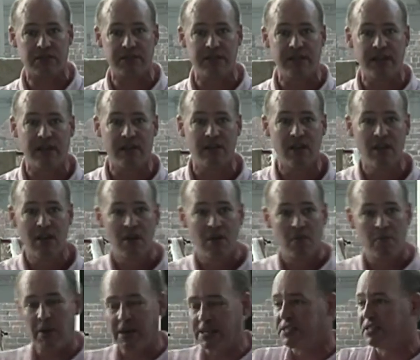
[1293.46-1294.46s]
did
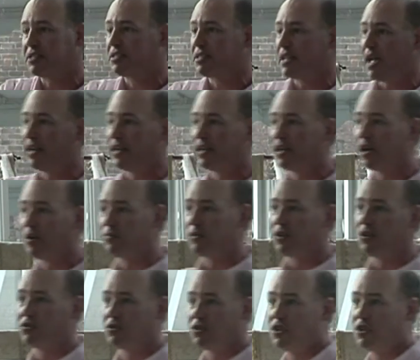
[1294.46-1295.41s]
by setting up the,